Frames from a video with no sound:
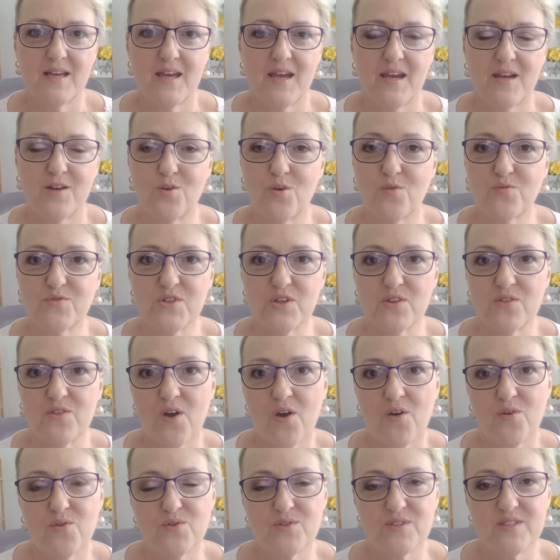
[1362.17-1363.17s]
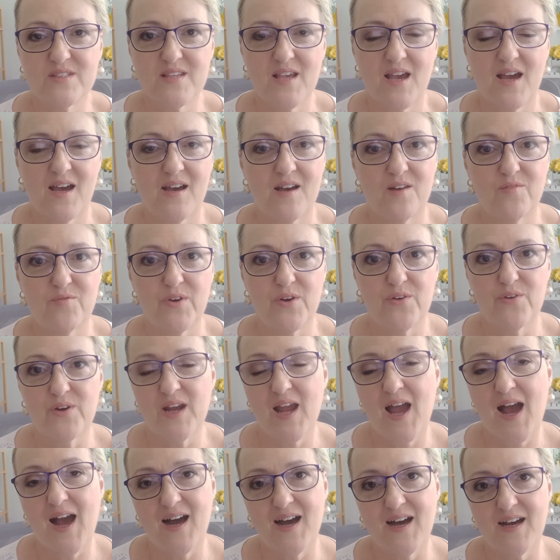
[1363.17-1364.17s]
And often those are very
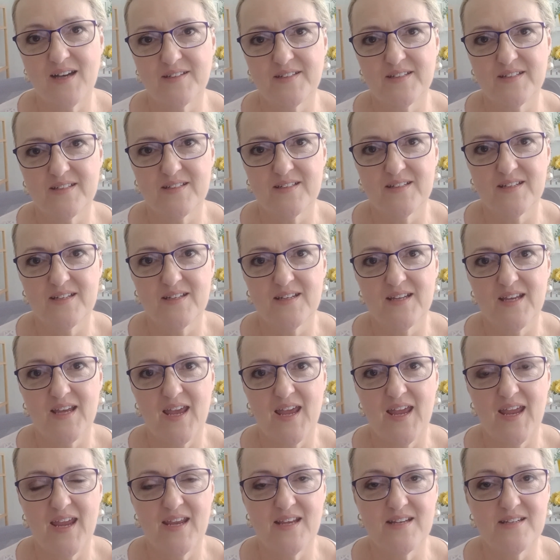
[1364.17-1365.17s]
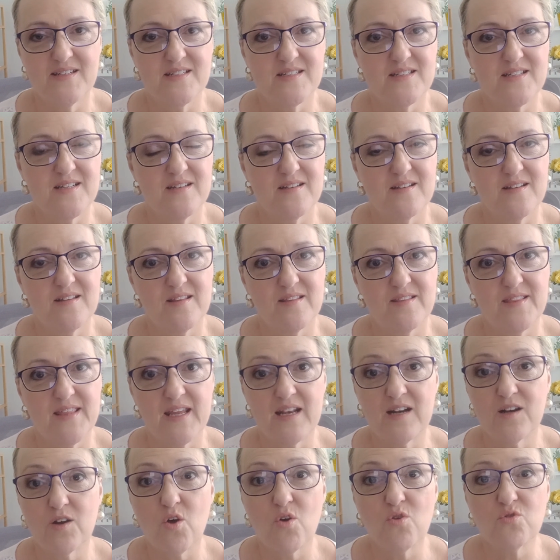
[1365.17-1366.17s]
hard, and
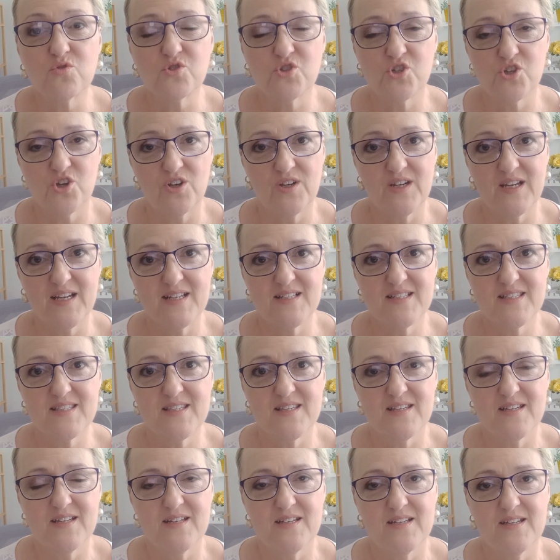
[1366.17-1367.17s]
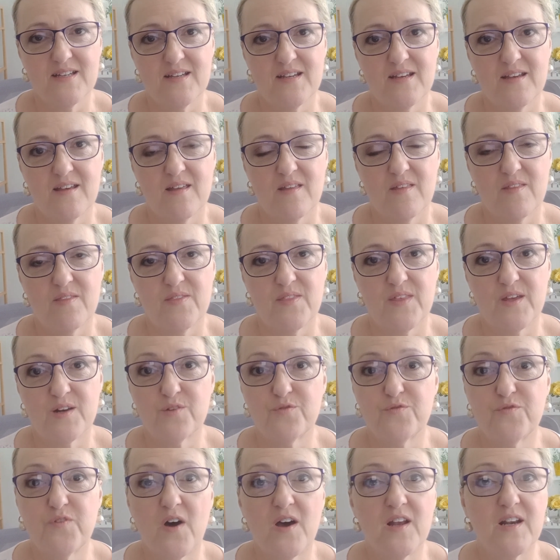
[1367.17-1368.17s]
they're long journeys that
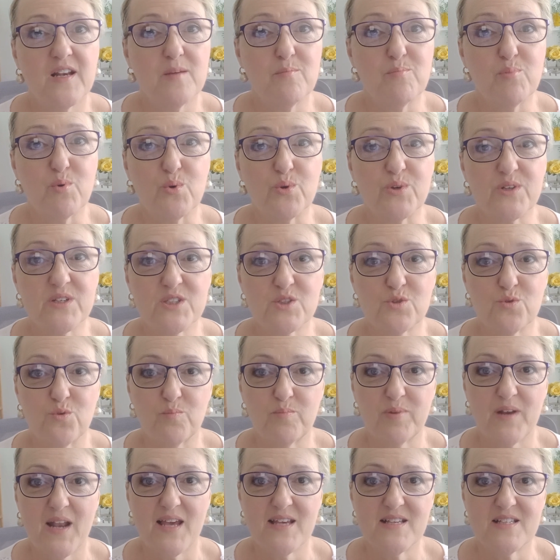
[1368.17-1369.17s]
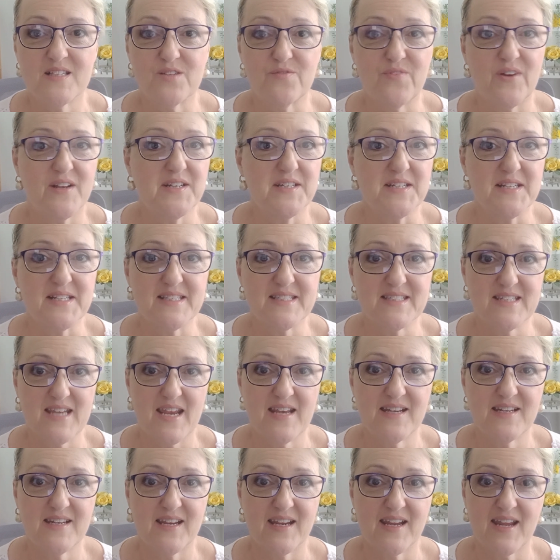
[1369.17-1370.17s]
have finally brought us to a place of
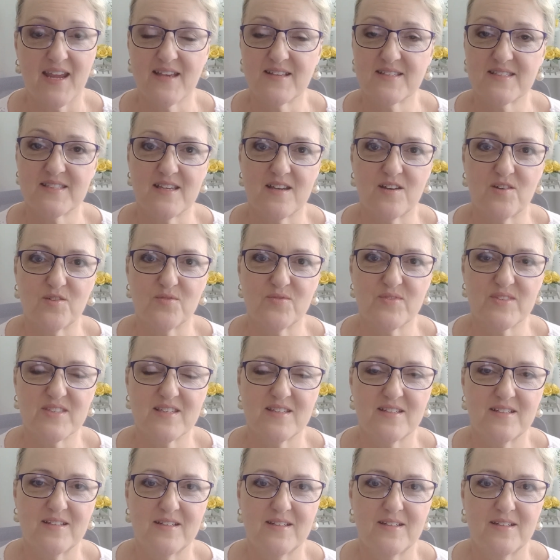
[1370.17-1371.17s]
understanding ourselves.